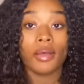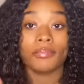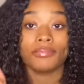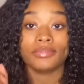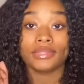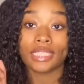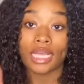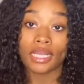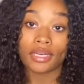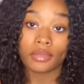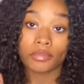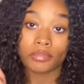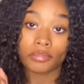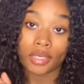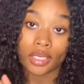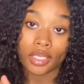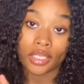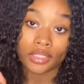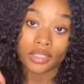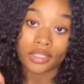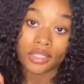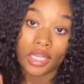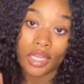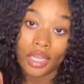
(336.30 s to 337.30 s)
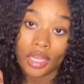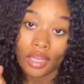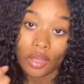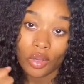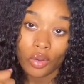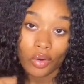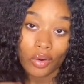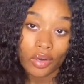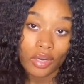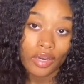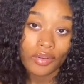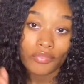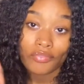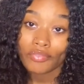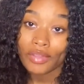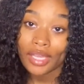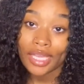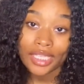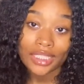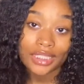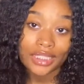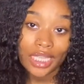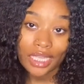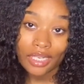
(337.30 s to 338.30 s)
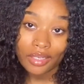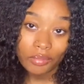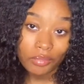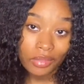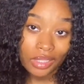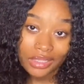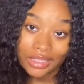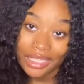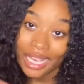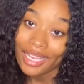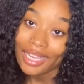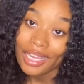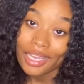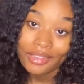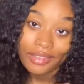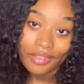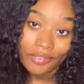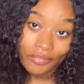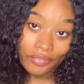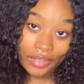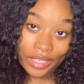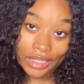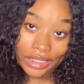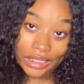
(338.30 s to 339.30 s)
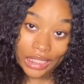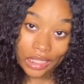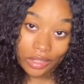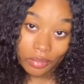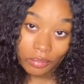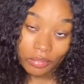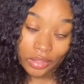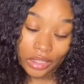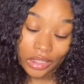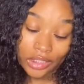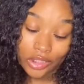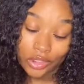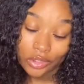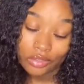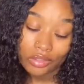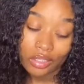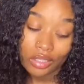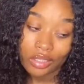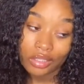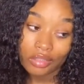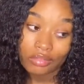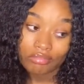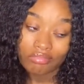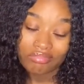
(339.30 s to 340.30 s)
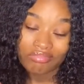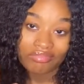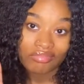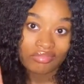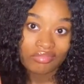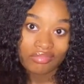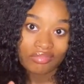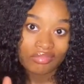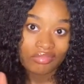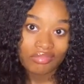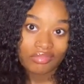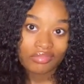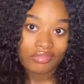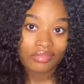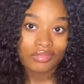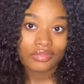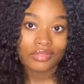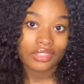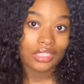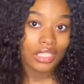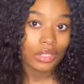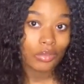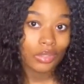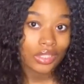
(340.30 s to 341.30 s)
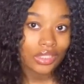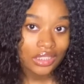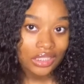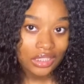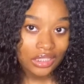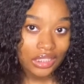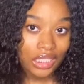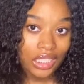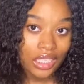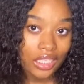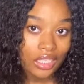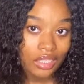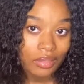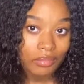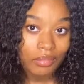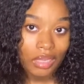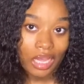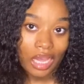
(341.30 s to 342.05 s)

Denman brush or a fake Denman brush. I got the fake Denman brush, you know. It works the same, I